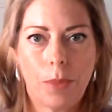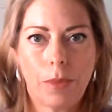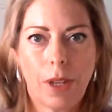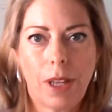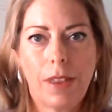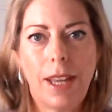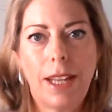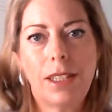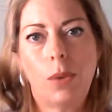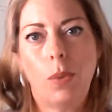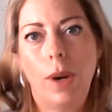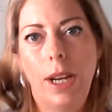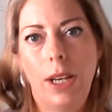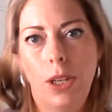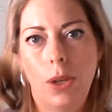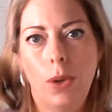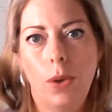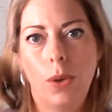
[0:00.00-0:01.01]
that's where
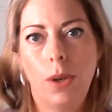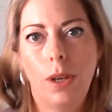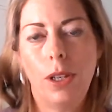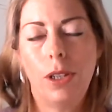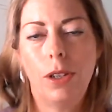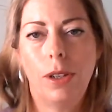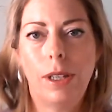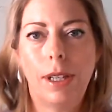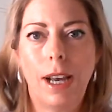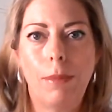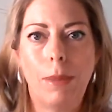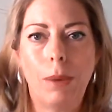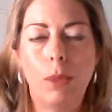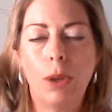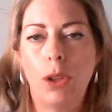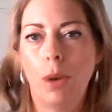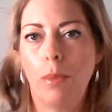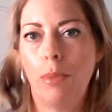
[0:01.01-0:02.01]
you come
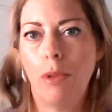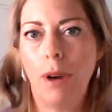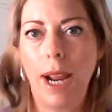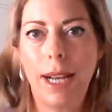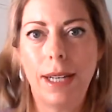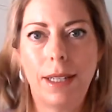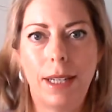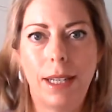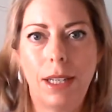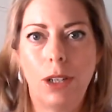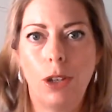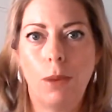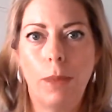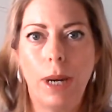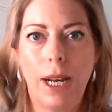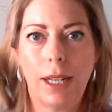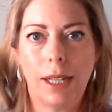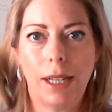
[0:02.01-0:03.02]
up with your branding, your
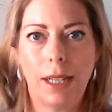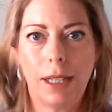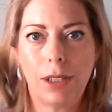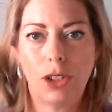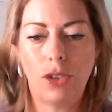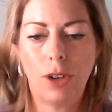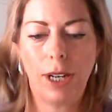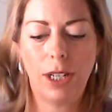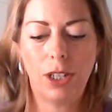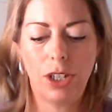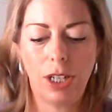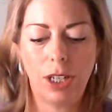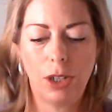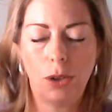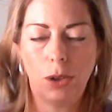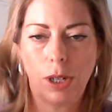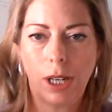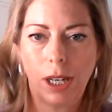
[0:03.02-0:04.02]
marketing strategy,
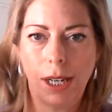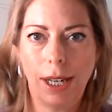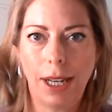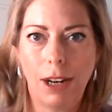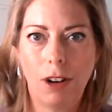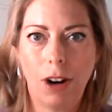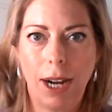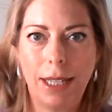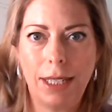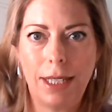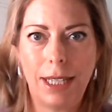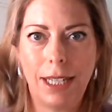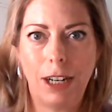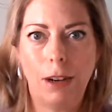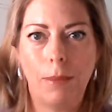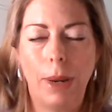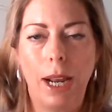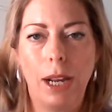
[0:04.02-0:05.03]
your clear
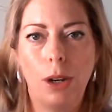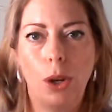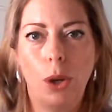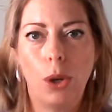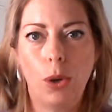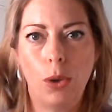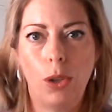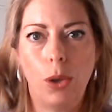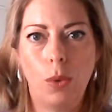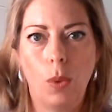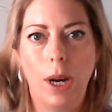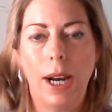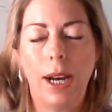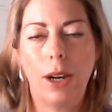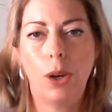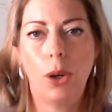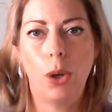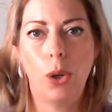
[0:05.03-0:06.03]
idea about who you
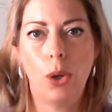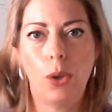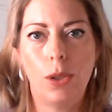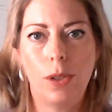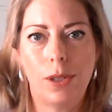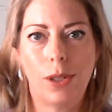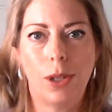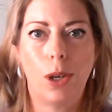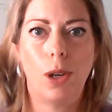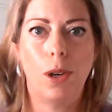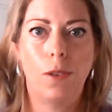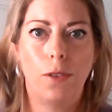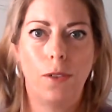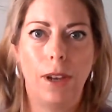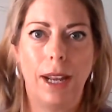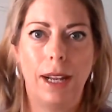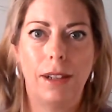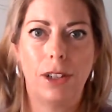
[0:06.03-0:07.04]
are, who you
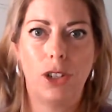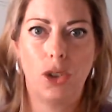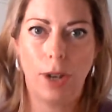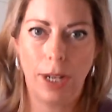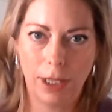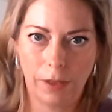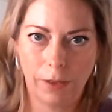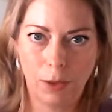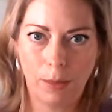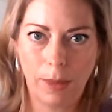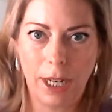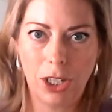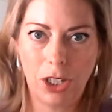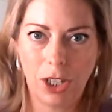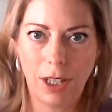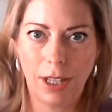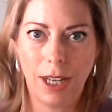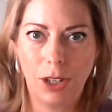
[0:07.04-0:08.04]
serve, and the
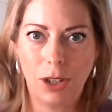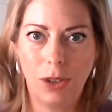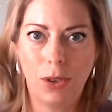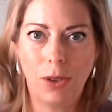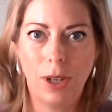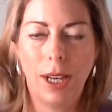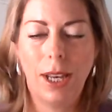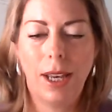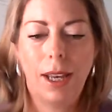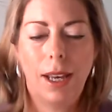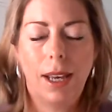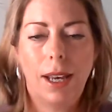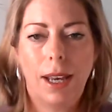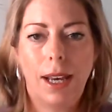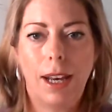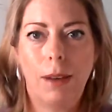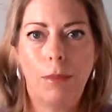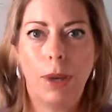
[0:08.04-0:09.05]
transformation that you
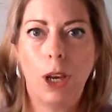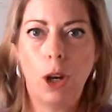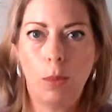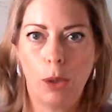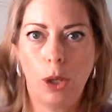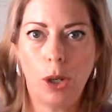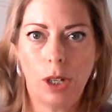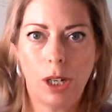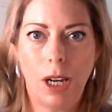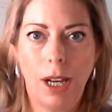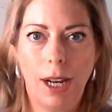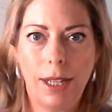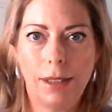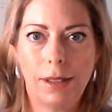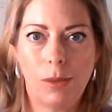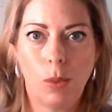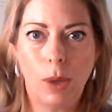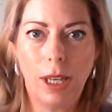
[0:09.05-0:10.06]
help your
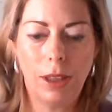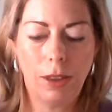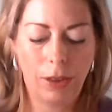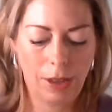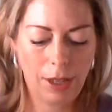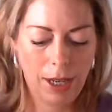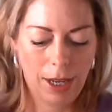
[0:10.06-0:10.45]
clients with.